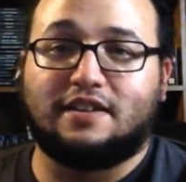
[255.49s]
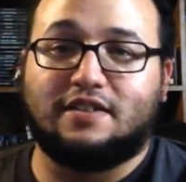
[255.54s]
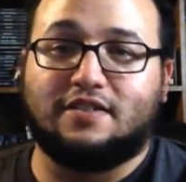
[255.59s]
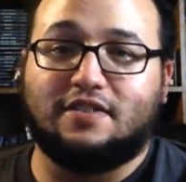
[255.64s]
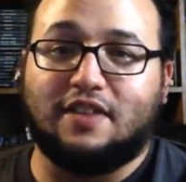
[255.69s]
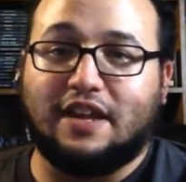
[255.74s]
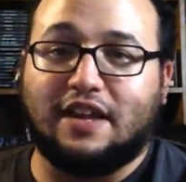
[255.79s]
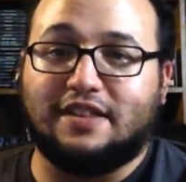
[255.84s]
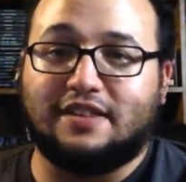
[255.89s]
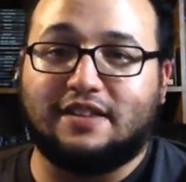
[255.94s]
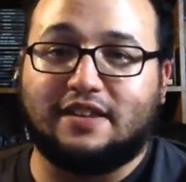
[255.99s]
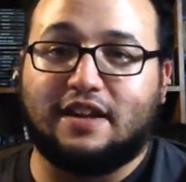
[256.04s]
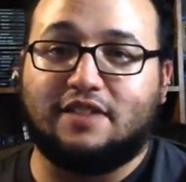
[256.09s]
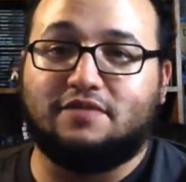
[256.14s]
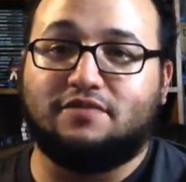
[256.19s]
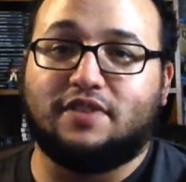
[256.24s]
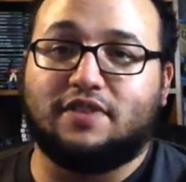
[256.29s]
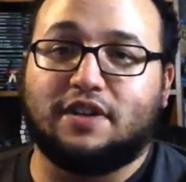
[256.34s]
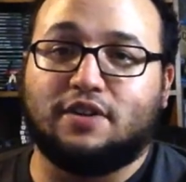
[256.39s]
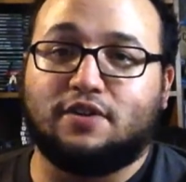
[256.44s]
landed
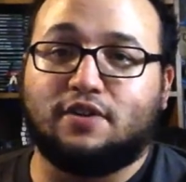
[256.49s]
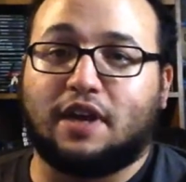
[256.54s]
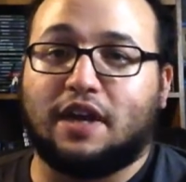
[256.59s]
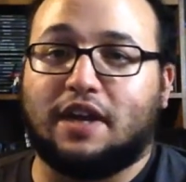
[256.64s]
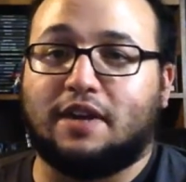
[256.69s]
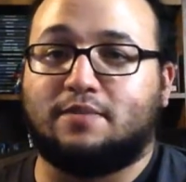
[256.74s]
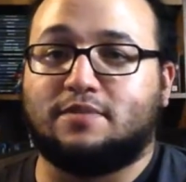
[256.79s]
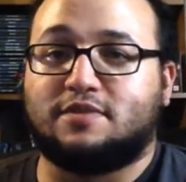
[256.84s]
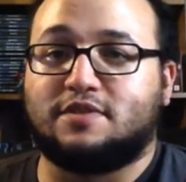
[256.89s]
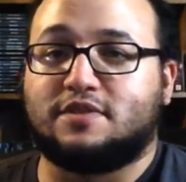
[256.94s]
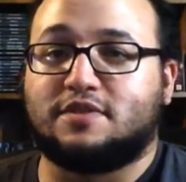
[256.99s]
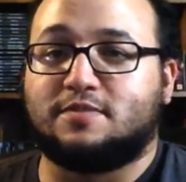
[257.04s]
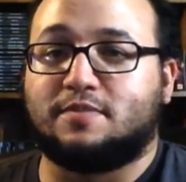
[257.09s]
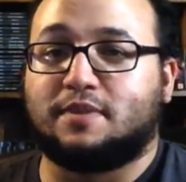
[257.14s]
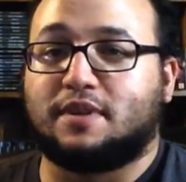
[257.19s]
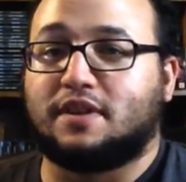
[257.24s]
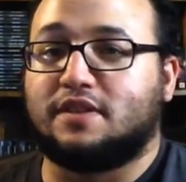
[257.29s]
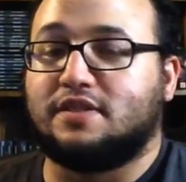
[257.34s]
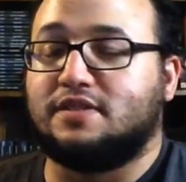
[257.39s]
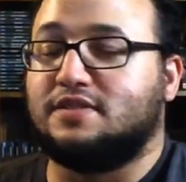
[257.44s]
on video games just
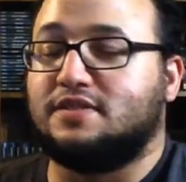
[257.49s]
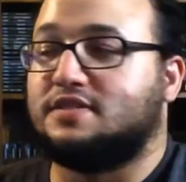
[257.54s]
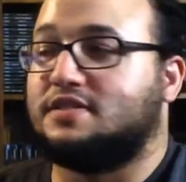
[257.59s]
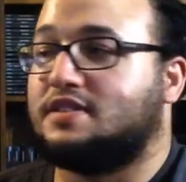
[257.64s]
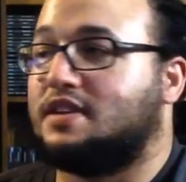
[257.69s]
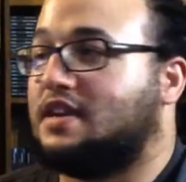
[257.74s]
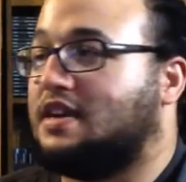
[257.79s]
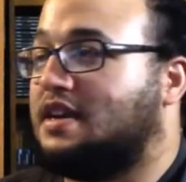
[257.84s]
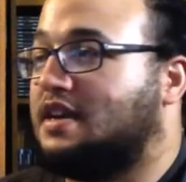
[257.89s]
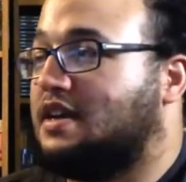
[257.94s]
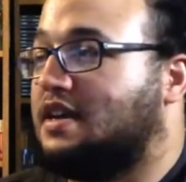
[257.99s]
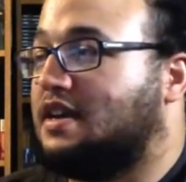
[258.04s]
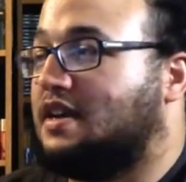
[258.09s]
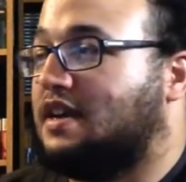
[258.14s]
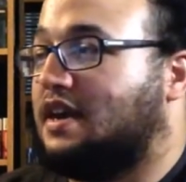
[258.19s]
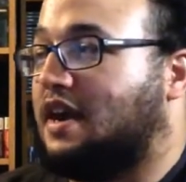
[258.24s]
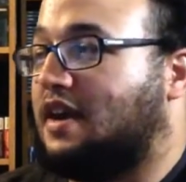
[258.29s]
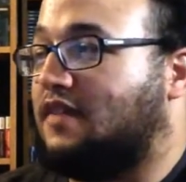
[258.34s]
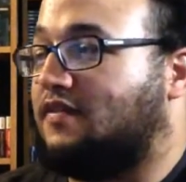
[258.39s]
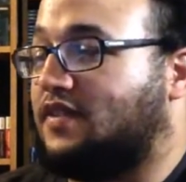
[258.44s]
because
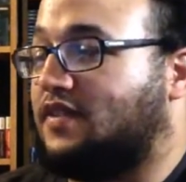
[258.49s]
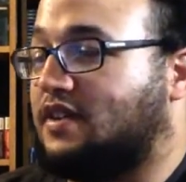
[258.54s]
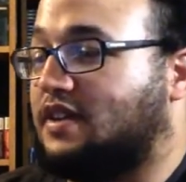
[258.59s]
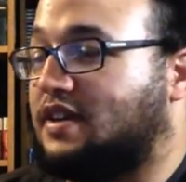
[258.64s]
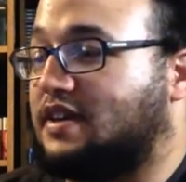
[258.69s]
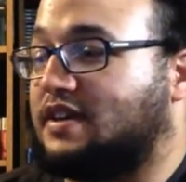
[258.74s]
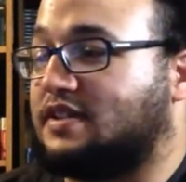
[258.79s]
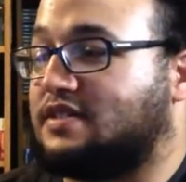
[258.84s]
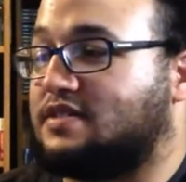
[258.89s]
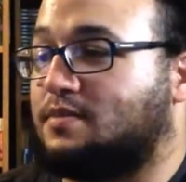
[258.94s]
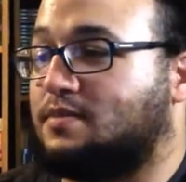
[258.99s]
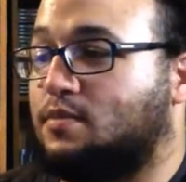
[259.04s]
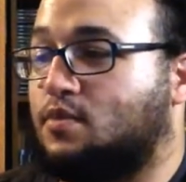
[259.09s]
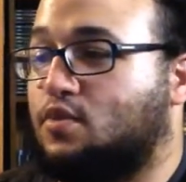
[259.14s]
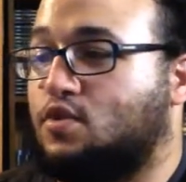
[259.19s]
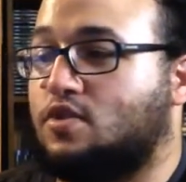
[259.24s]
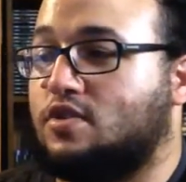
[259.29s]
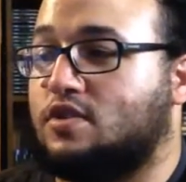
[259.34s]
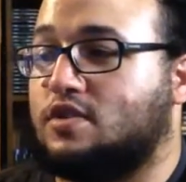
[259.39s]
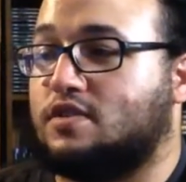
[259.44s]
I feel like it's a
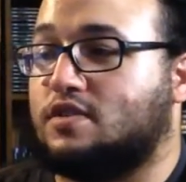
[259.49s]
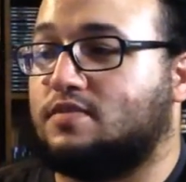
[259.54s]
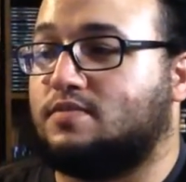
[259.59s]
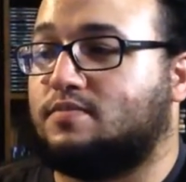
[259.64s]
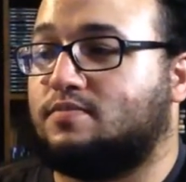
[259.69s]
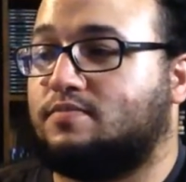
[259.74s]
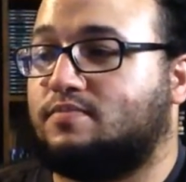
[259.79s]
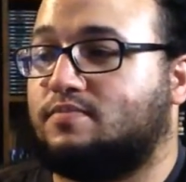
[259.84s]
more,